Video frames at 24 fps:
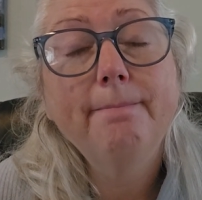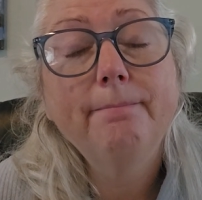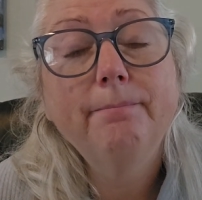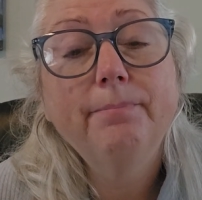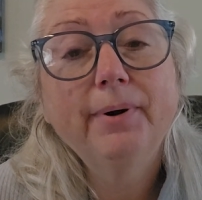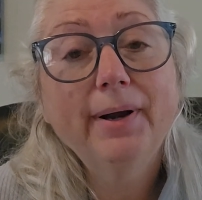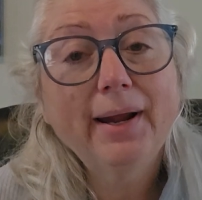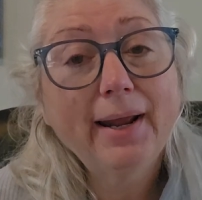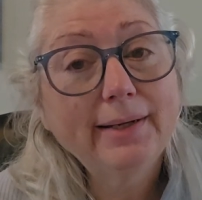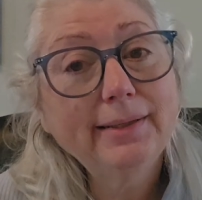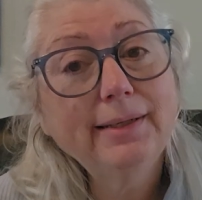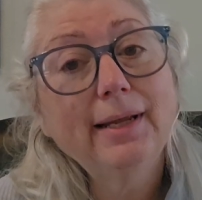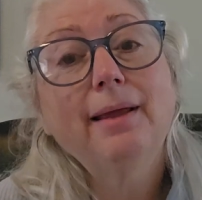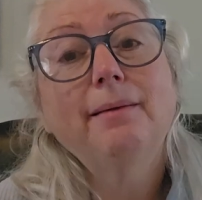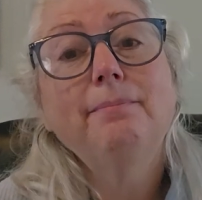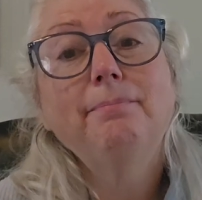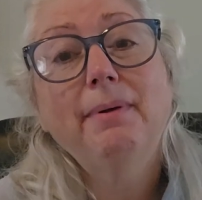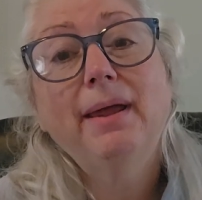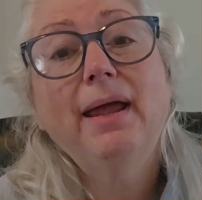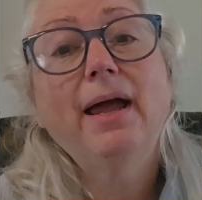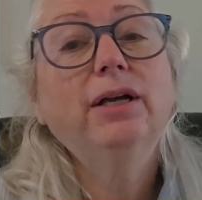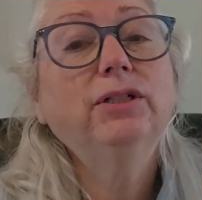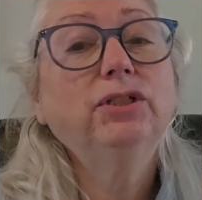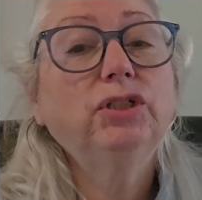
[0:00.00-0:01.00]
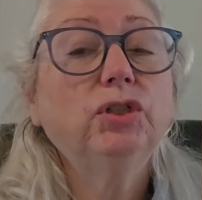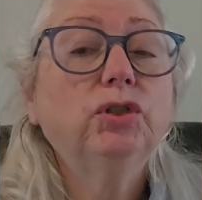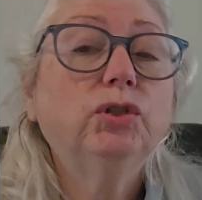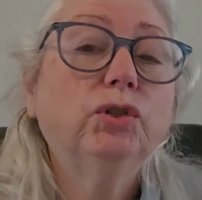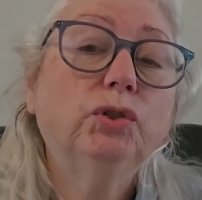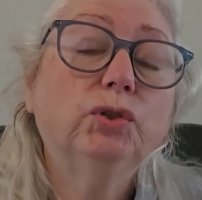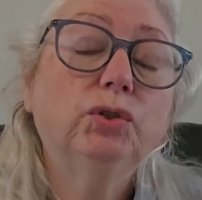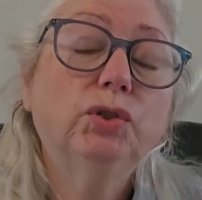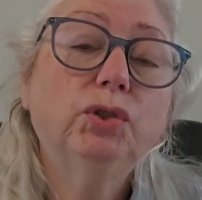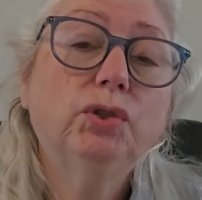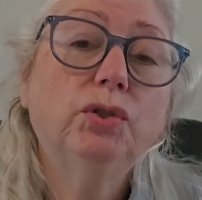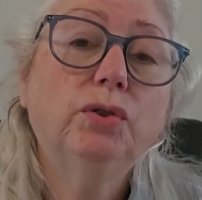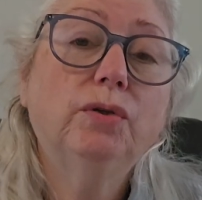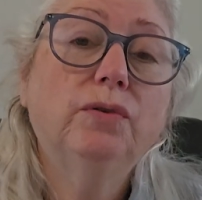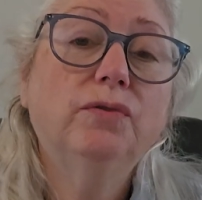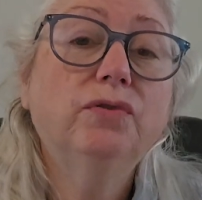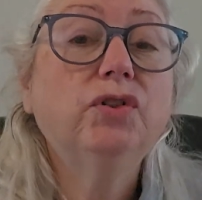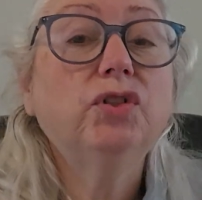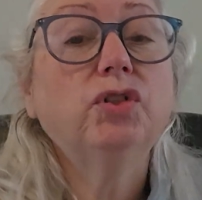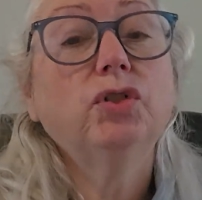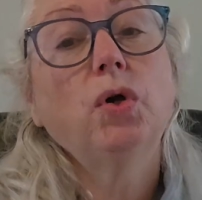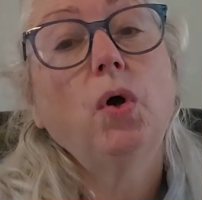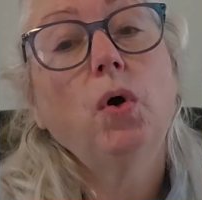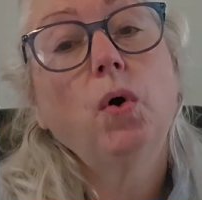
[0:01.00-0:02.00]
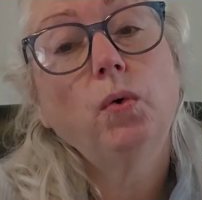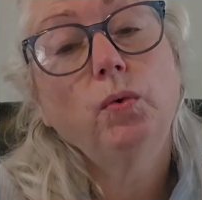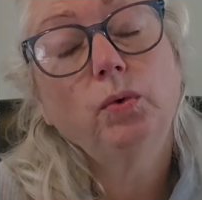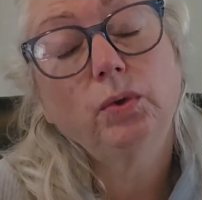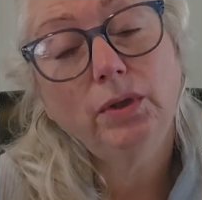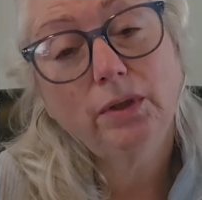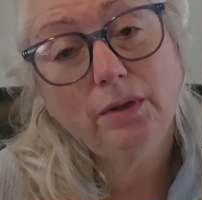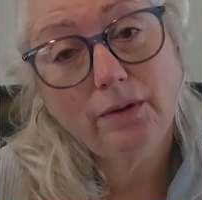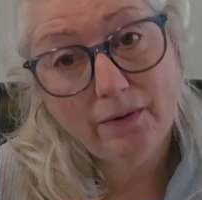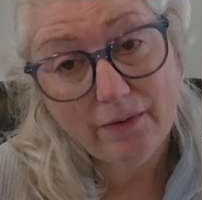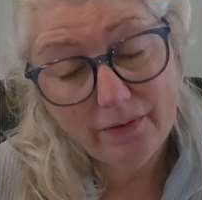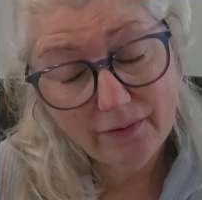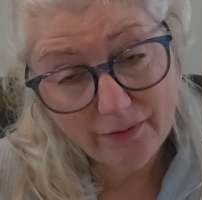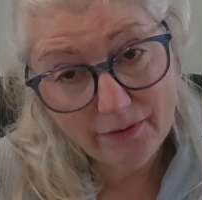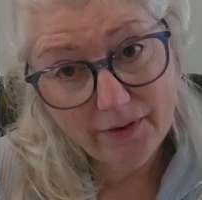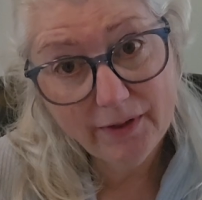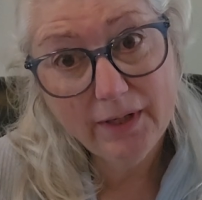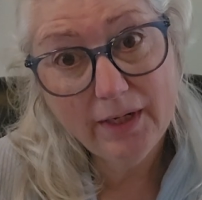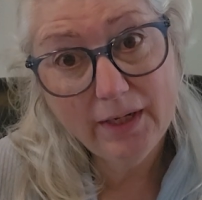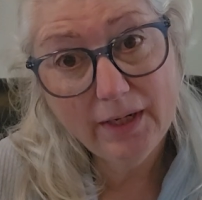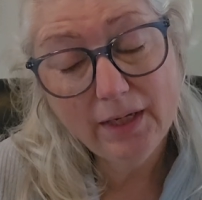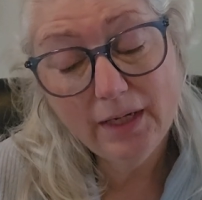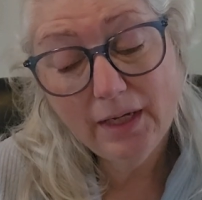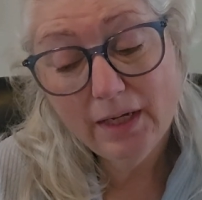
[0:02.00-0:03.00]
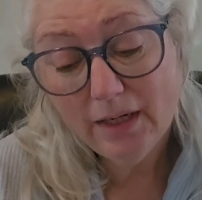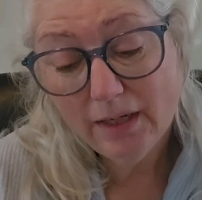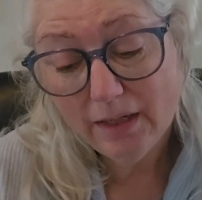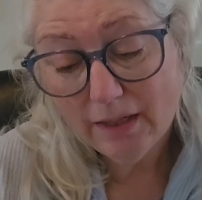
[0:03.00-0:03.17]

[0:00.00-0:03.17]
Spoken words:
brand ambassadors who have sewn they've